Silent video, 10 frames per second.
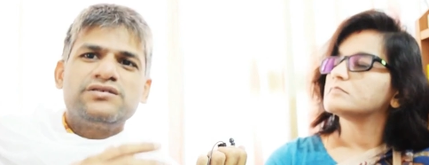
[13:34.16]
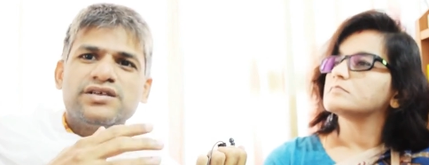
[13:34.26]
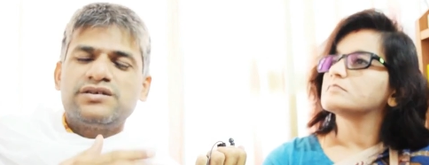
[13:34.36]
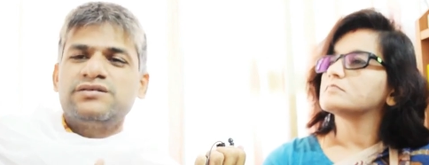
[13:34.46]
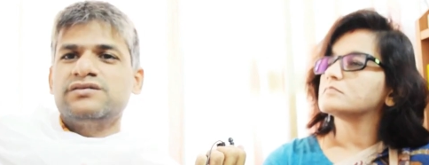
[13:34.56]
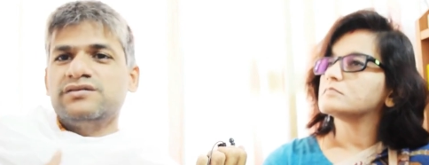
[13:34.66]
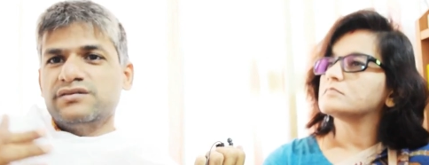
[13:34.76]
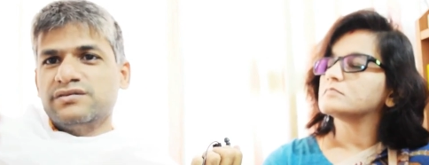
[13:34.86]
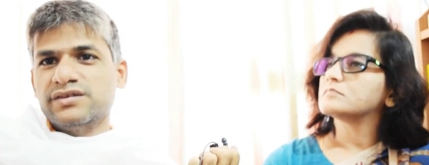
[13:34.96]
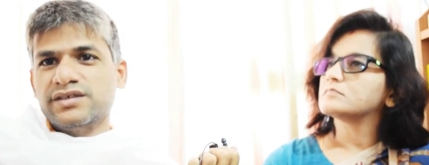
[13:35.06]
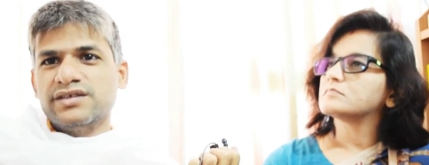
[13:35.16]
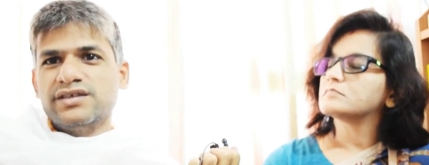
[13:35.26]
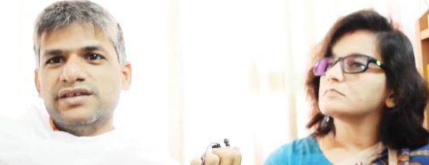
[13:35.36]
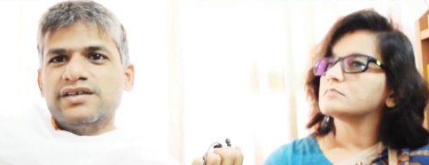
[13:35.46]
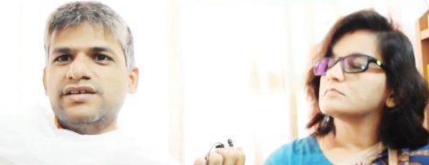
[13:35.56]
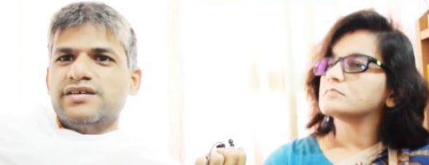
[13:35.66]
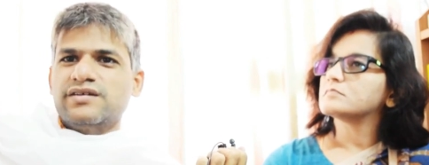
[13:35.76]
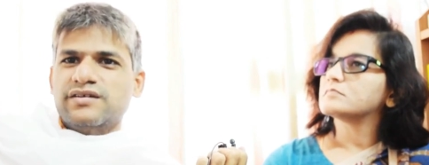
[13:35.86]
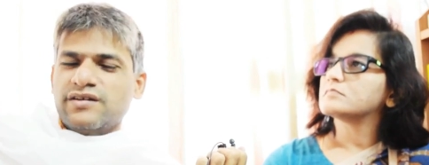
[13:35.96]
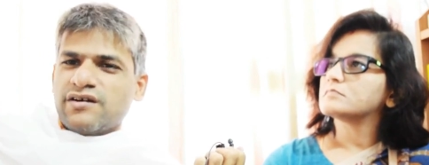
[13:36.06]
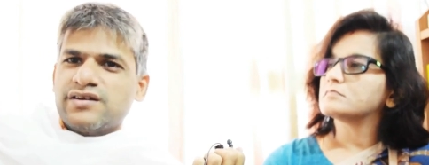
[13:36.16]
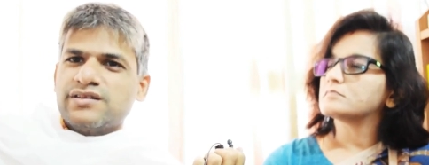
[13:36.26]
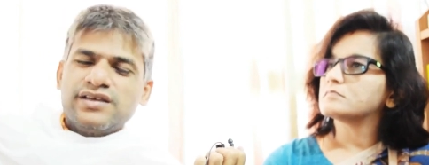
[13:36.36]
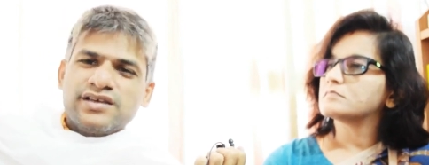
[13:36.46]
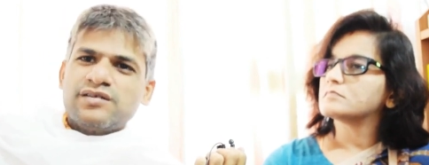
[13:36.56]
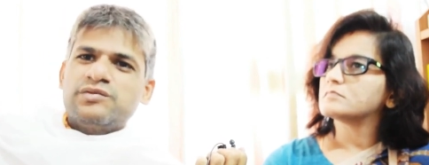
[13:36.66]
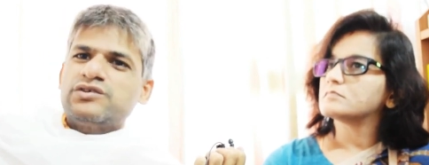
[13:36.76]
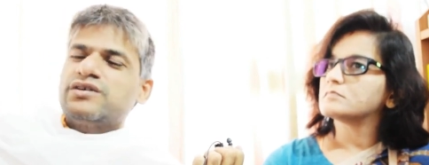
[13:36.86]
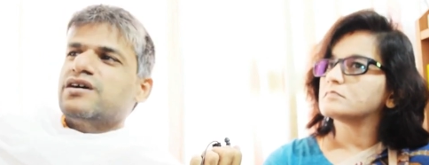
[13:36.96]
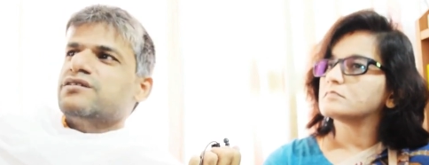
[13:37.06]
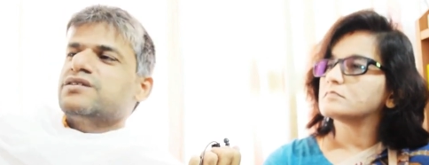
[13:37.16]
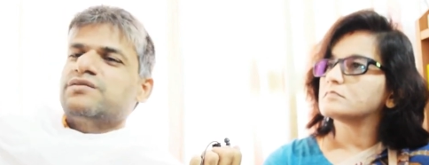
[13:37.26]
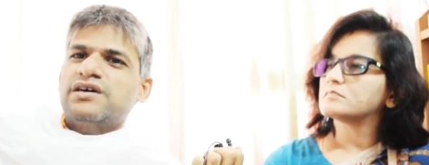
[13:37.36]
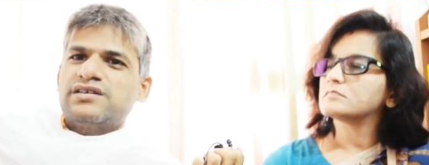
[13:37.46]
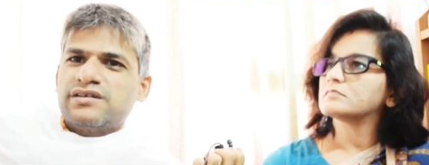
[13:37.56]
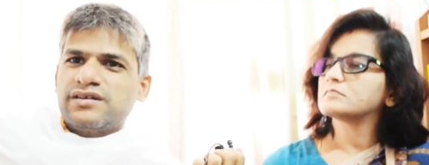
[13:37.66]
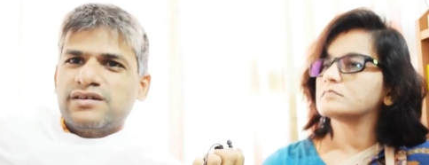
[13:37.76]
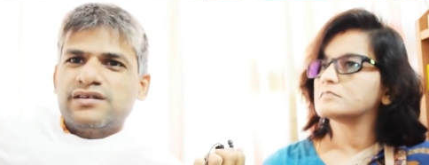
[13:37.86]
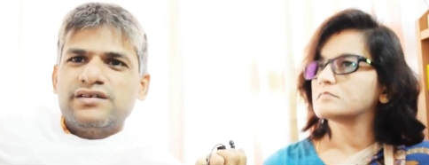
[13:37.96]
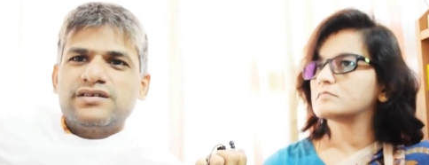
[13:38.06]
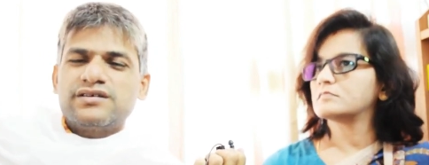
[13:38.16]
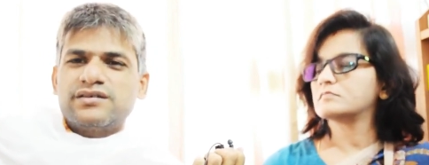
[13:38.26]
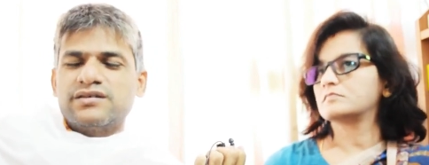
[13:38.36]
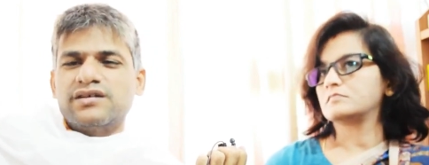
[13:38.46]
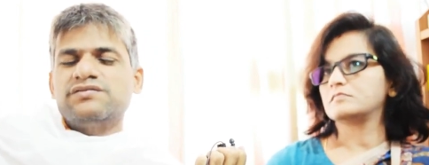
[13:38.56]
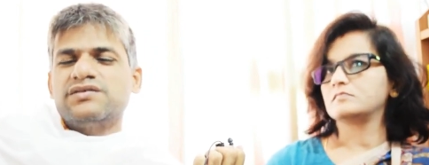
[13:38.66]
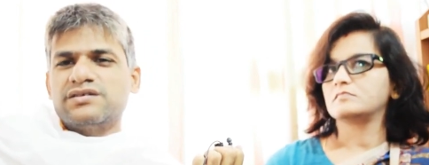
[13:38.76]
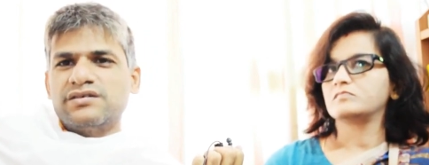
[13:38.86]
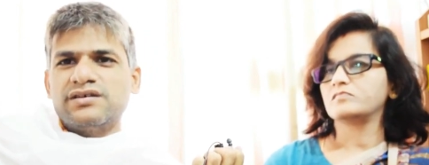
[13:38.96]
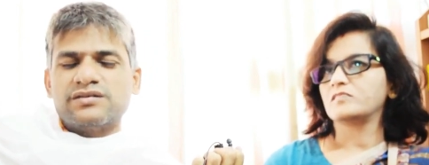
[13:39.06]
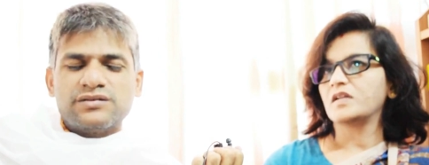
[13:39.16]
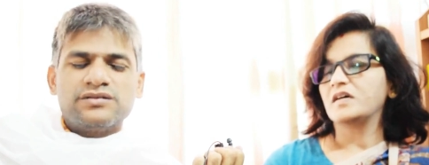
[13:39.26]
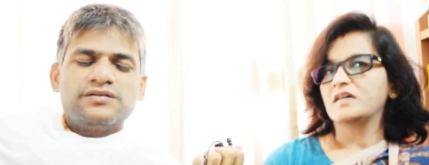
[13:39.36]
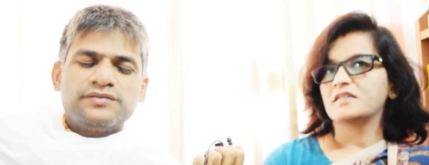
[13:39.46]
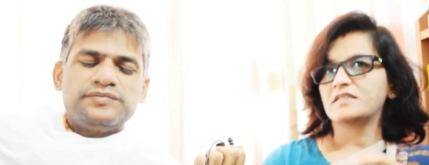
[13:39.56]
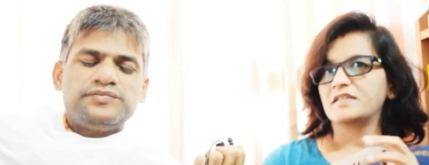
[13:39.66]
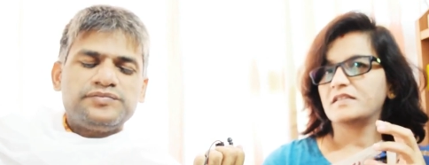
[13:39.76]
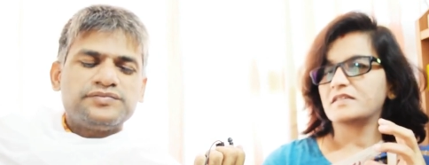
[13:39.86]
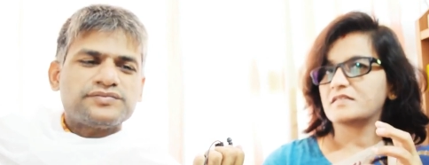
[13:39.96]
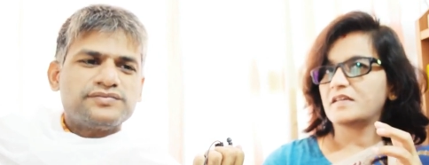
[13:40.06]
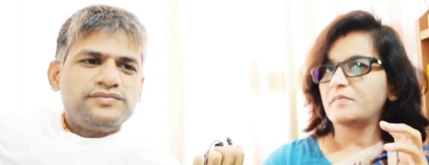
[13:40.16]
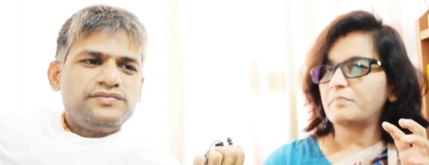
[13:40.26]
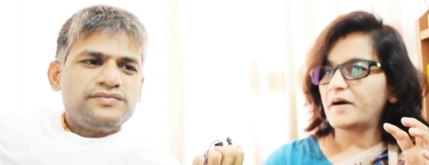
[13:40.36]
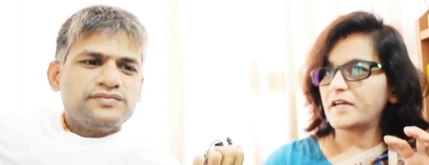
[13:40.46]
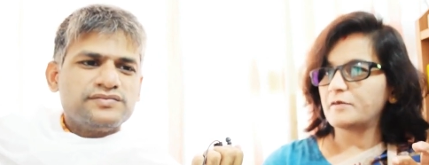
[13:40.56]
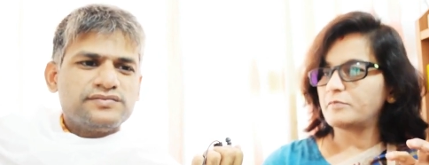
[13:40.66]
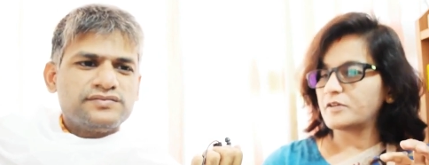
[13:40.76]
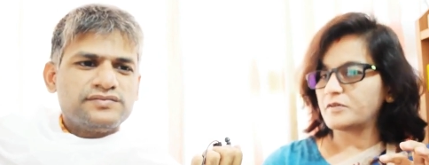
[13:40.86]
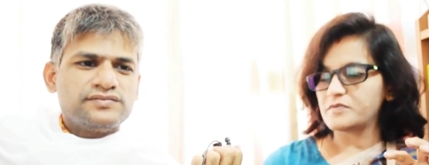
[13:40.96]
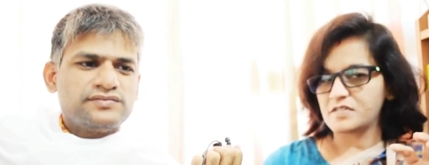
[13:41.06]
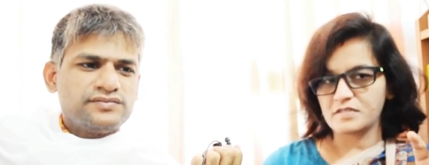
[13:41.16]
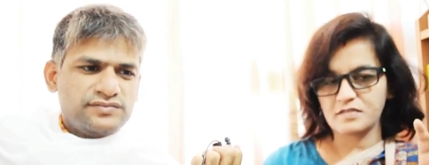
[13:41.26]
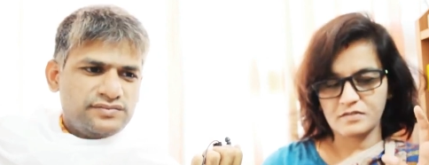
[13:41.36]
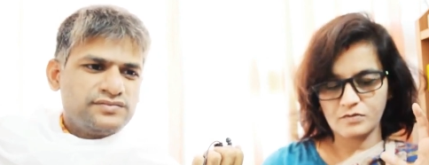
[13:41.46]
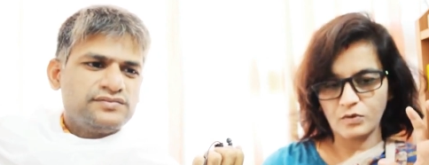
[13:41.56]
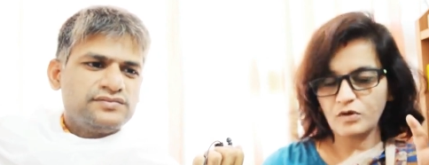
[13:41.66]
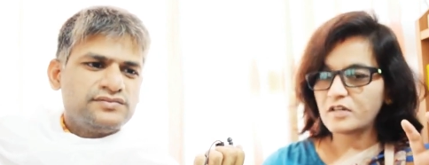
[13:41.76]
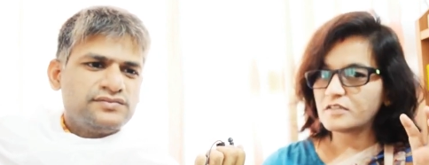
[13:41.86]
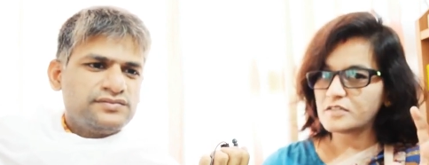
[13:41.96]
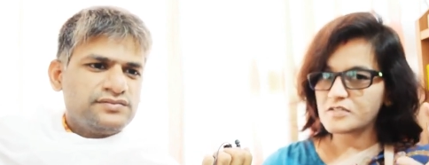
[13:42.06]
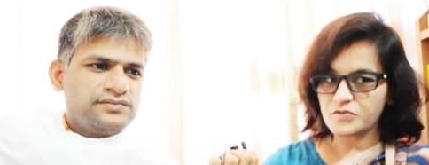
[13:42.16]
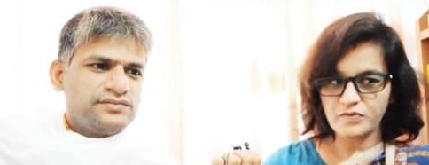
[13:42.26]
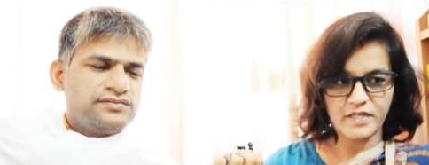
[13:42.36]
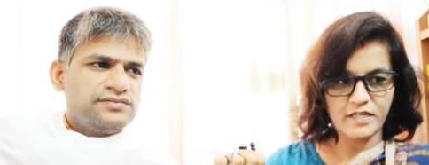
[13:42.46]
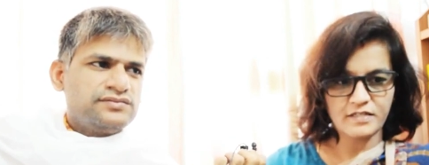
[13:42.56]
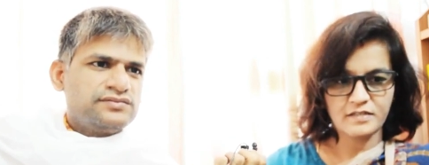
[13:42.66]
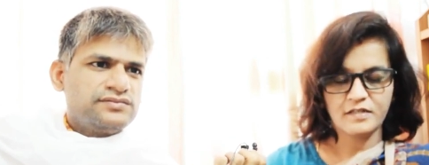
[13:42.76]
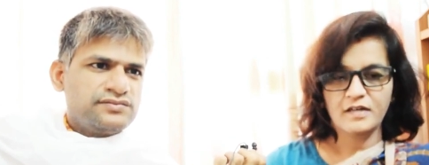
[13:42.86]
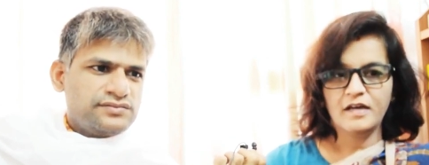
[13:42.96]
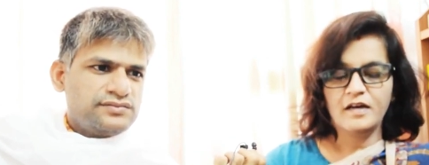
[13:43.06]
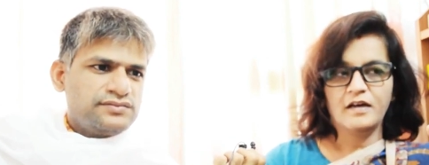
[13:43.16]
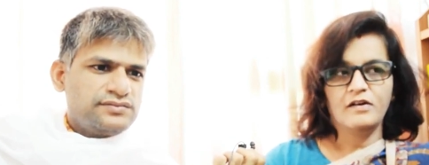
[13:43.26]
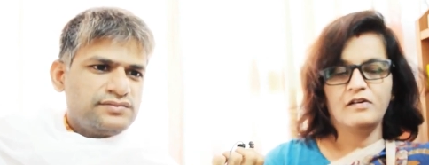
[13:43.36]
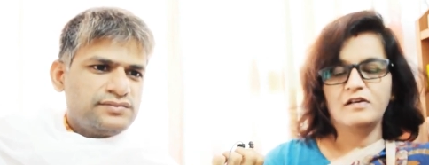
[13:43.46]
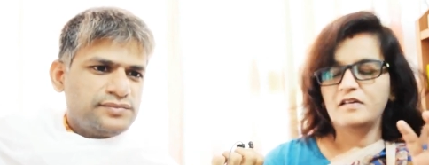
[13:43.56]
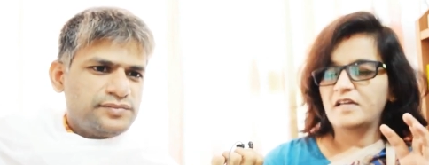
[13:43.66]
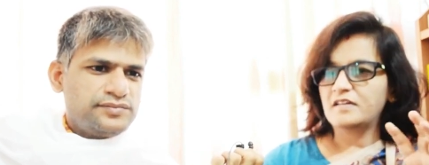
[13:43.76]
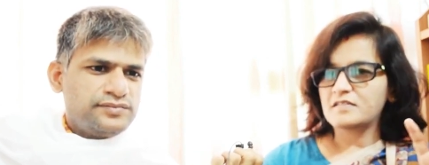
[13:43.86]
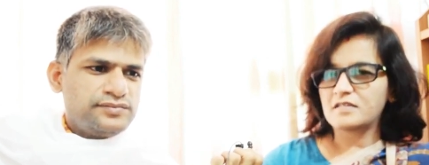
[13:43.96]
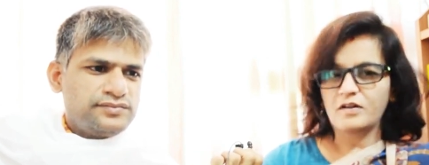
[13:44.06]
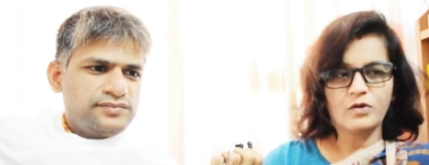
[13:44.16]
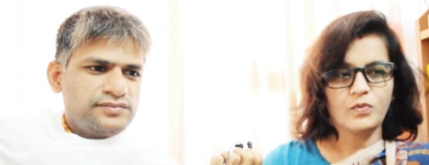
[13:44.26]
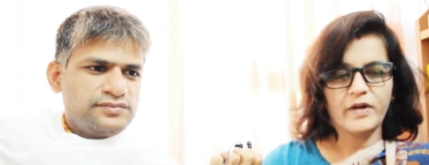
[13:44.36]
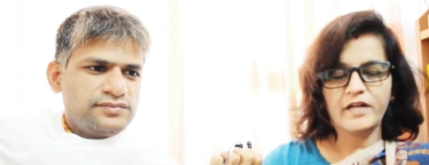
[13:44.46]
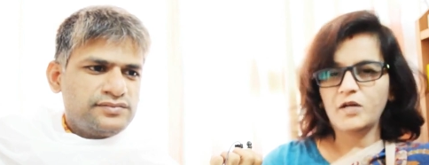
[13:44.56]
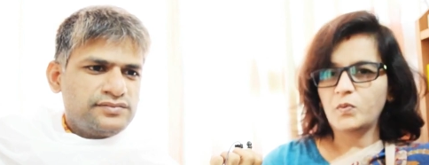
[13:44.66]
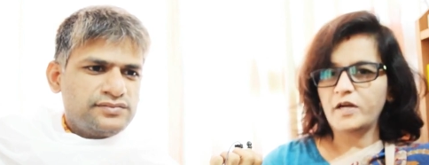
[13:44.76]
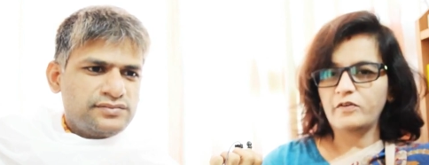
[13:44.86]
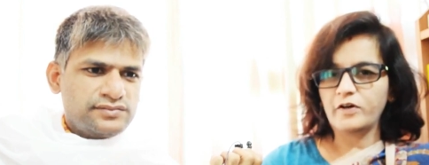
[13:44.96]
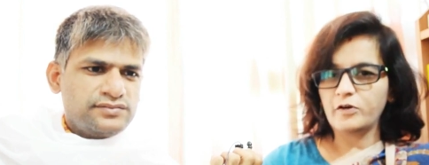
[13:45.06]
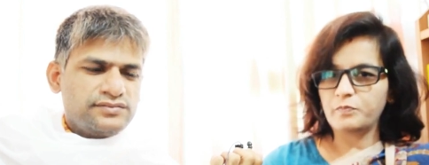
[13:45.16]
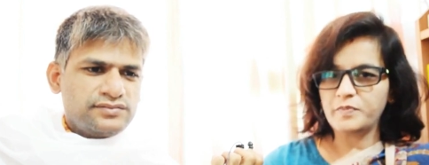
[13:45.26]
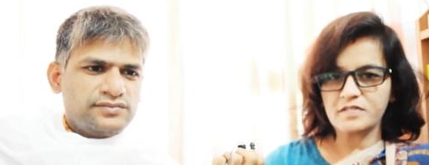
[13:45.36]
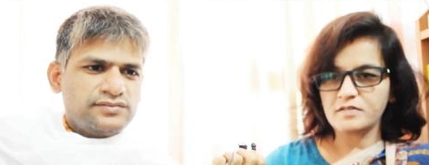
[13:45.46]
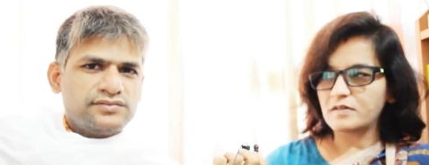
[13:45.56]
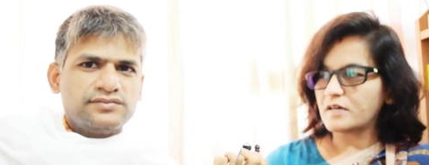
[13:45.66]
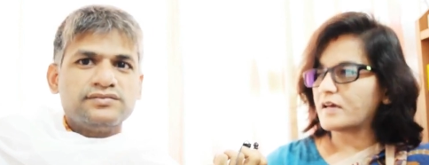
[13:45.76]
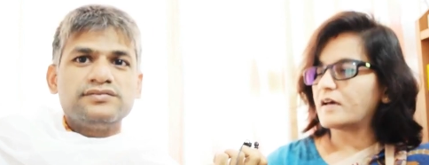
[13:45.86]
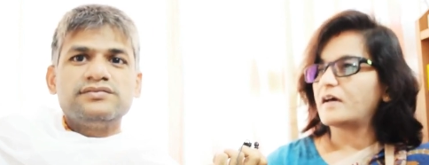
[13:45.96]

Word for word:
Speaker 1: you need to not think about how the five star uh, stuff is done so see the
Speaker 2: same pani puri which is sold on the street it is around 20 25 rupees okay